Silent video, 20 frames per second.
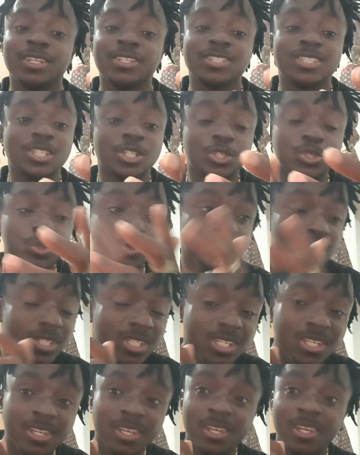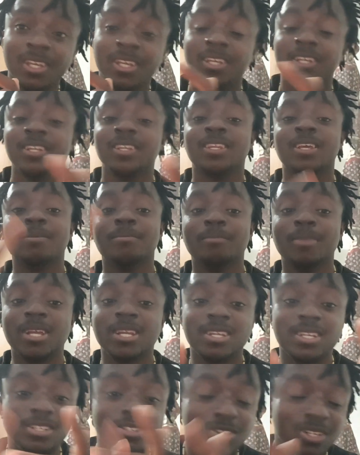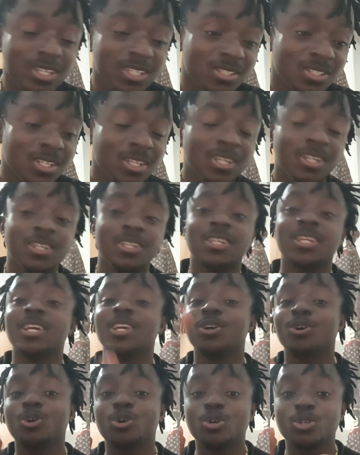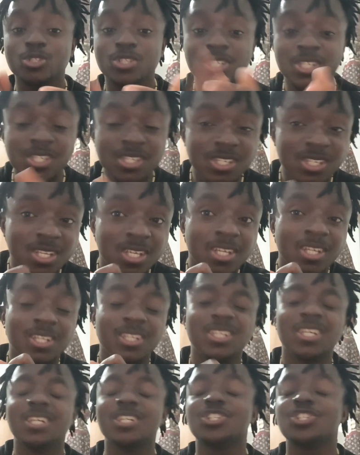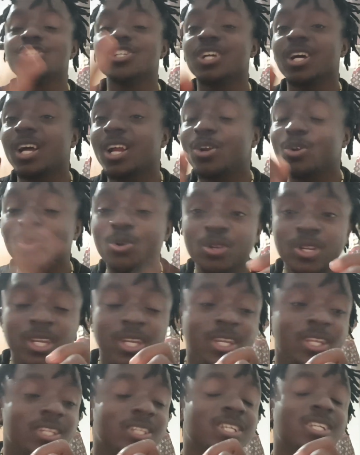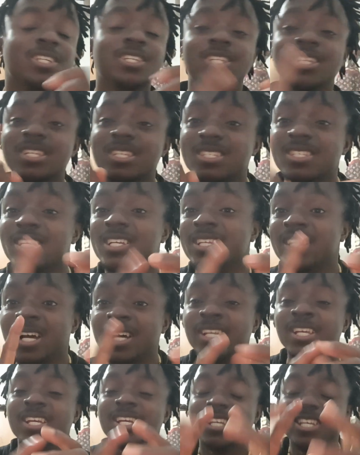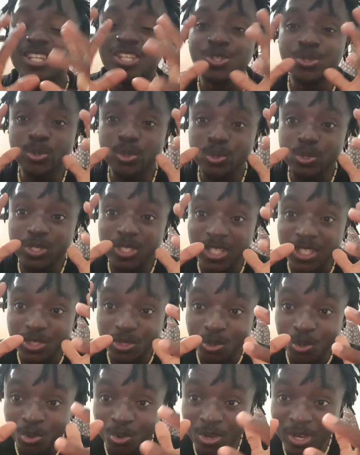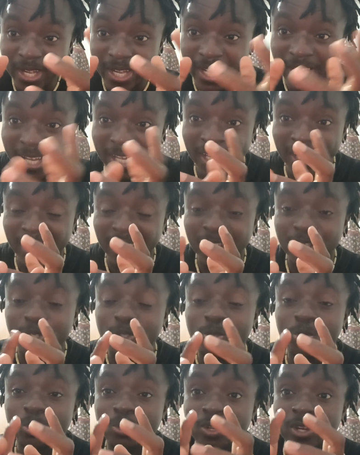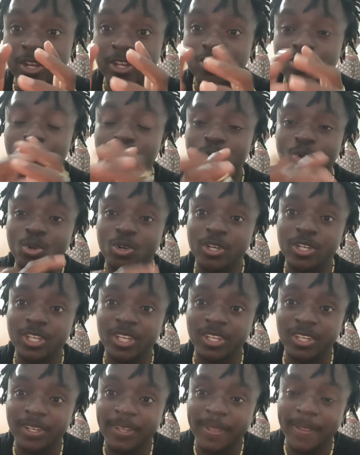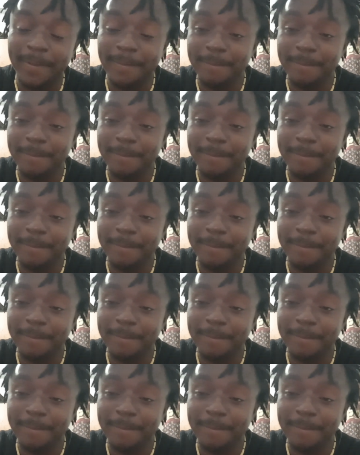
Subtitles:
security, the militaries, the horses, the chariot, the this, the that. He used his own hand to destroy it.